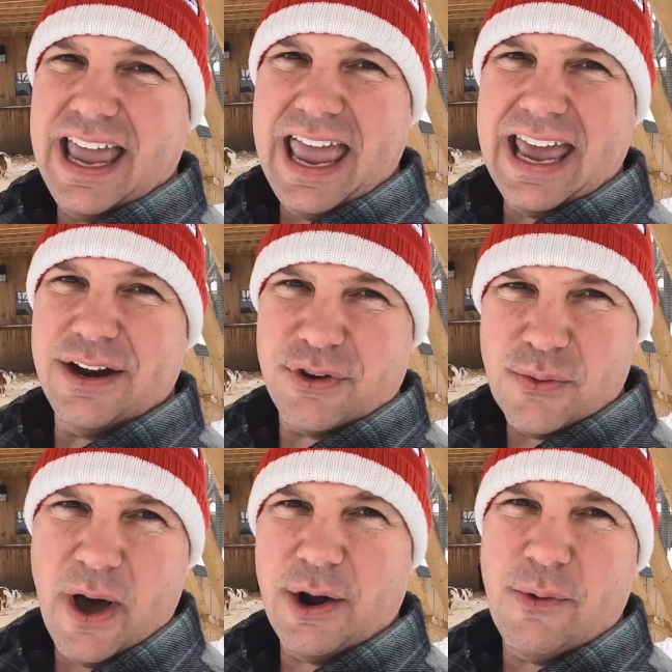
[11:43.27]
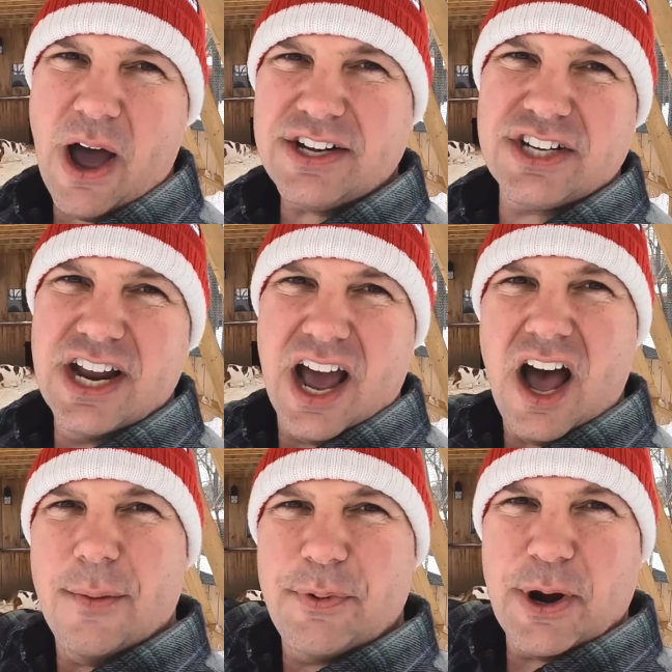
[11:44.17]
And if you want to watch,
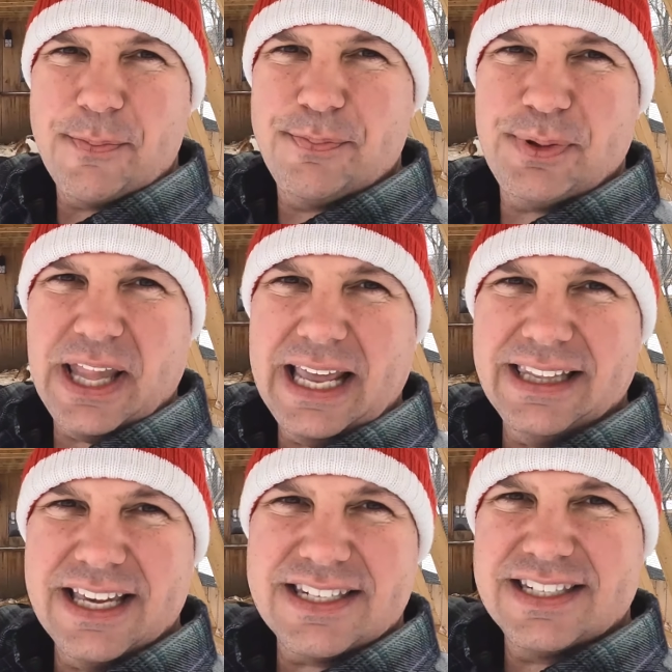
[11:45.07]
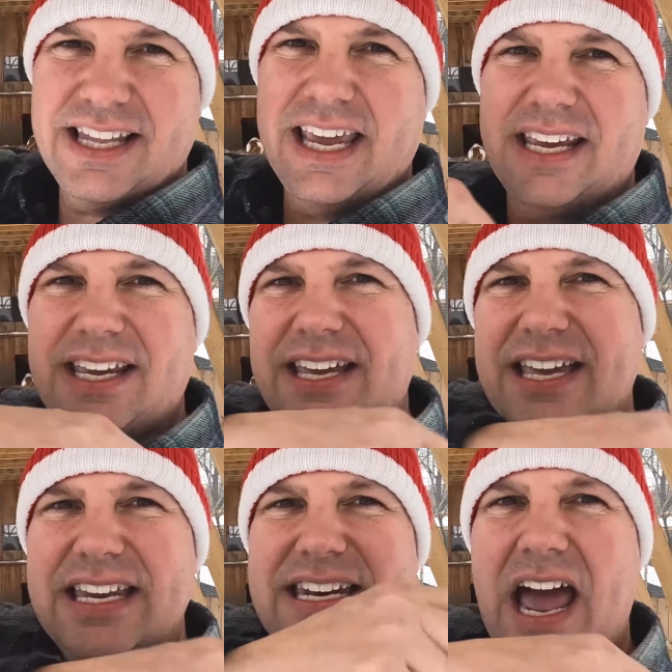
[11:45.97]
I'll put a playlist link
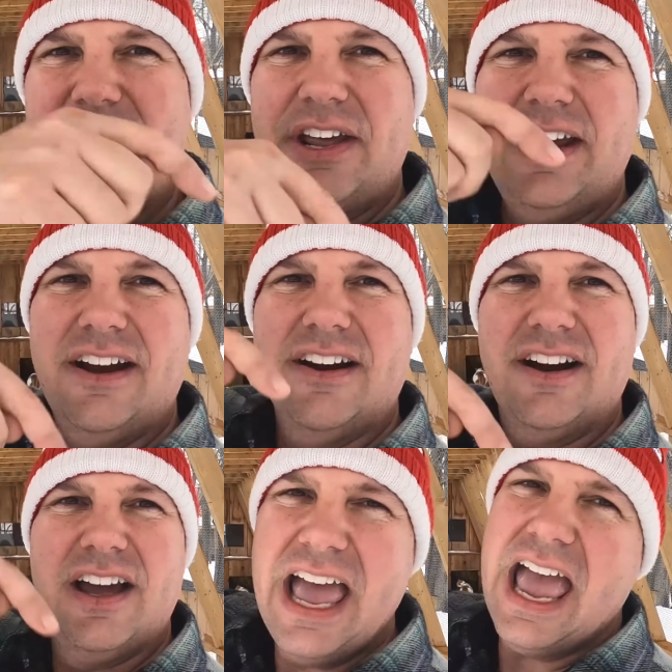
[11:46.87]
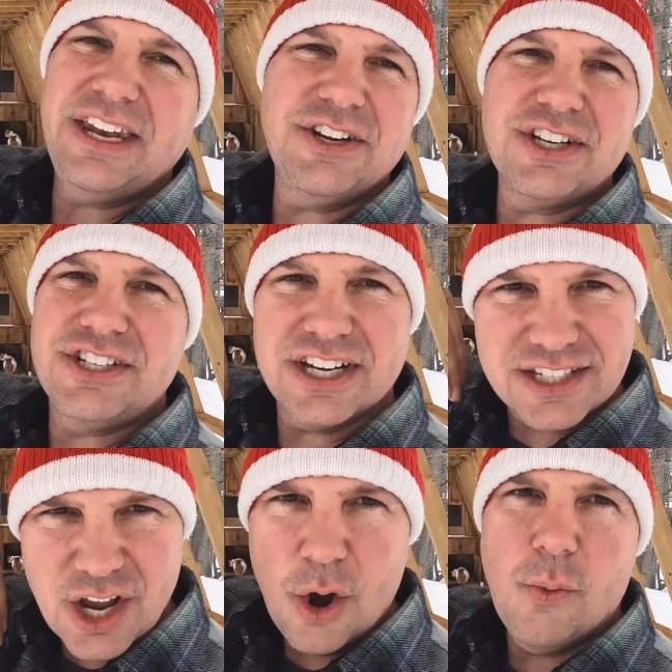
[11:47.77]
down here, and you could
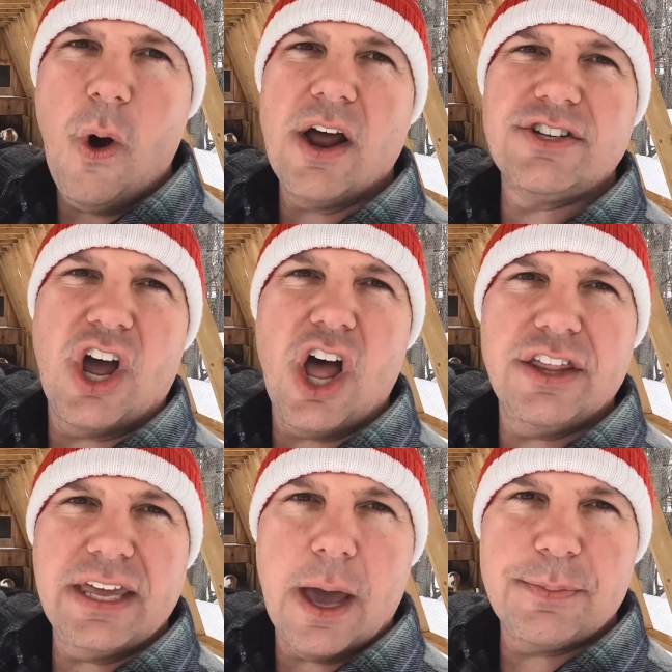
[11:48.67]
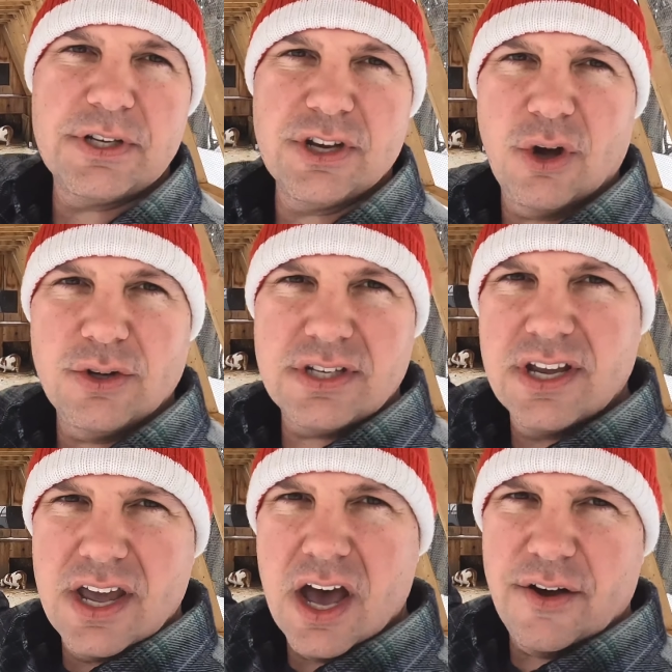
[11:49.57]
just watch all the episodes
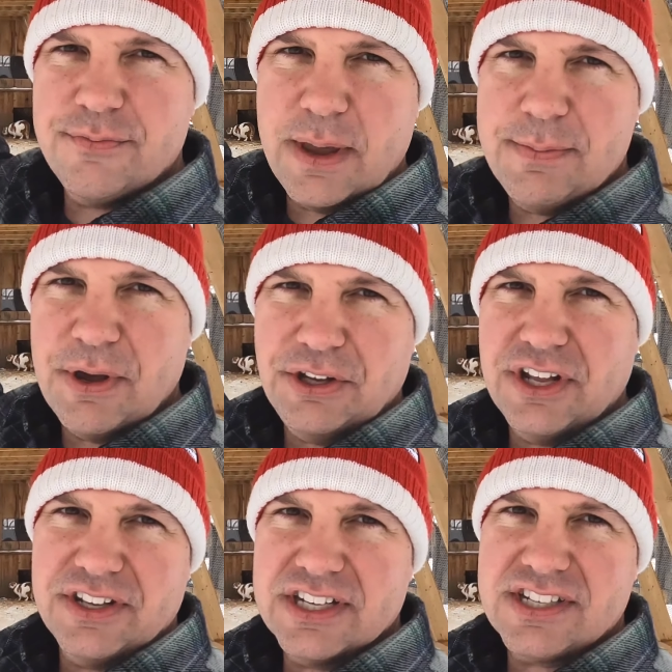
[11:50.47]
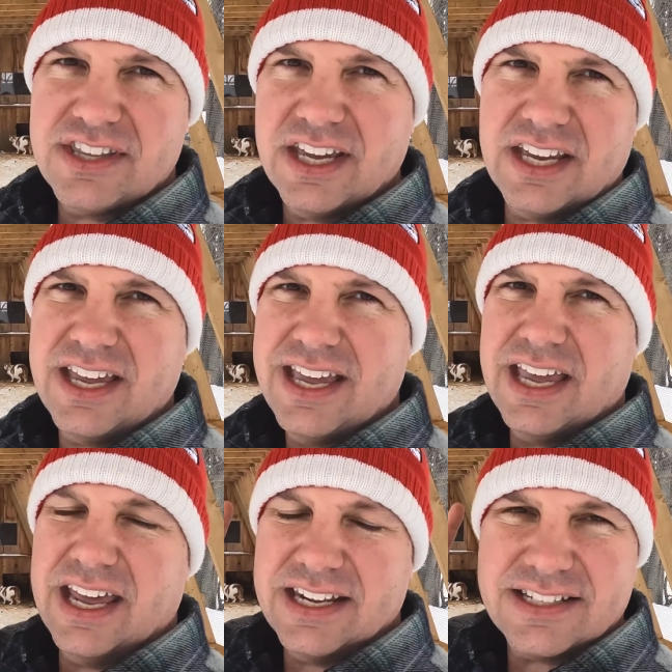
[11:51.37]
of me building this thing,
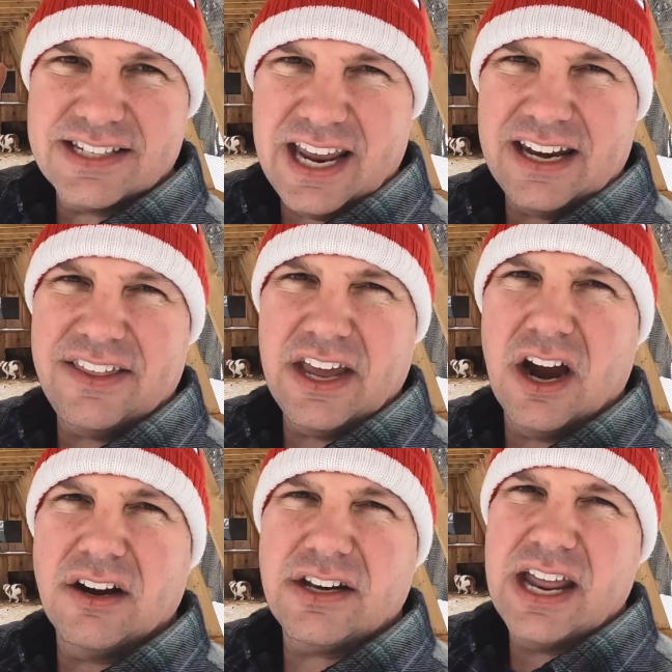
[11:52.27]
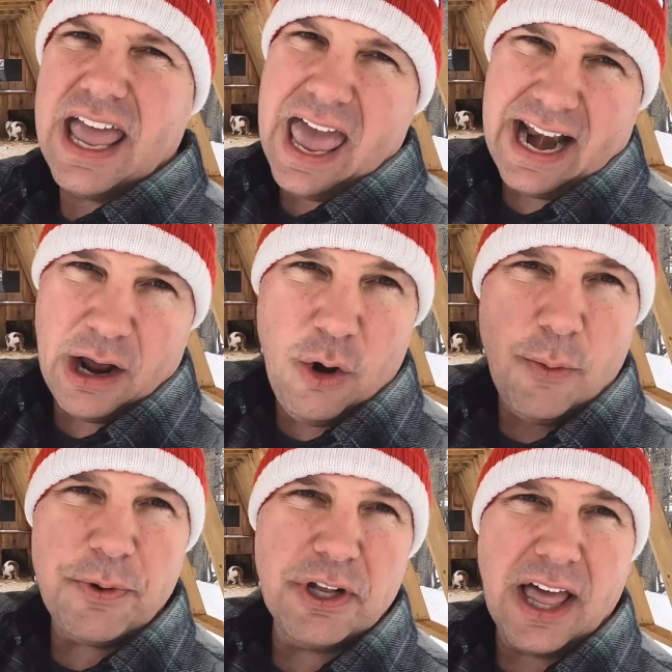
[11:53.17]
and it's state of the art, and I
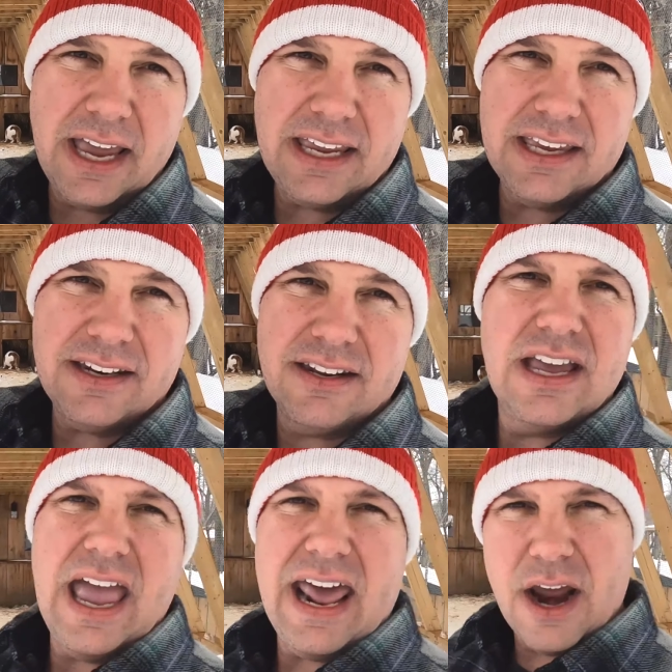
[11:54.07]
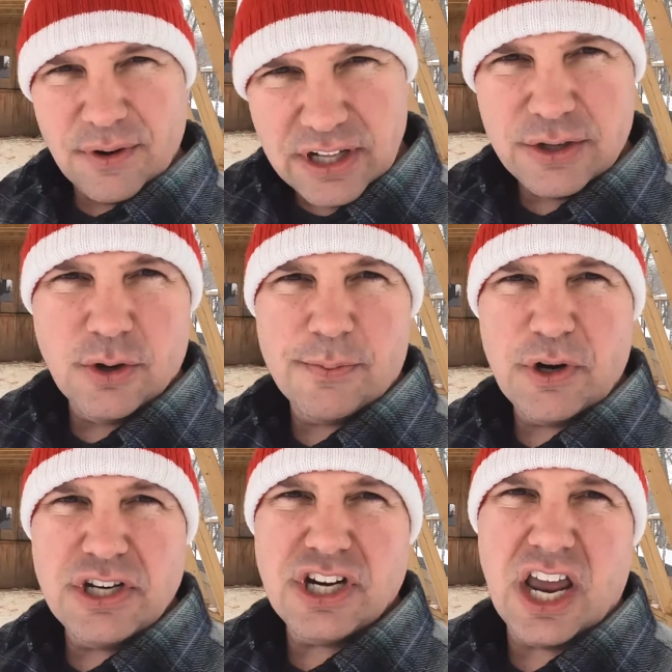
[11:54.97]
hope you like it, and I really do
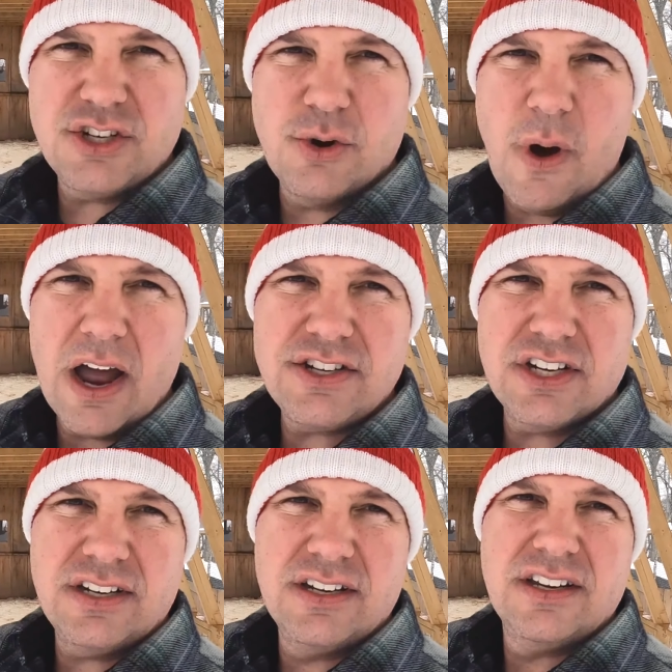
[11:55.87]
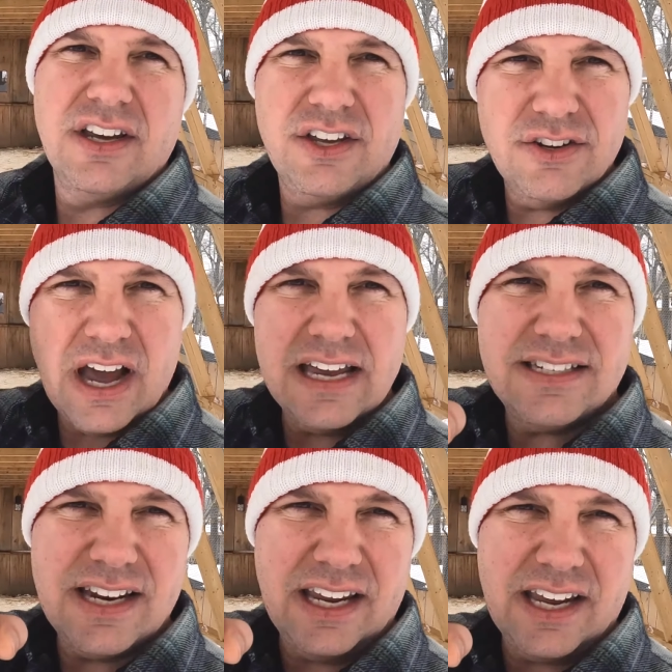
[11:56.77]
appreciate you watching. You guys
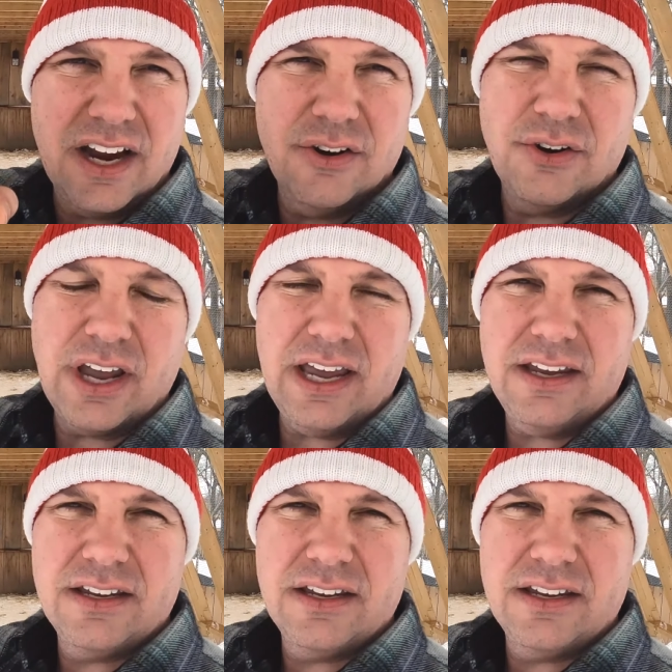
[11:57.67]
take care, okay?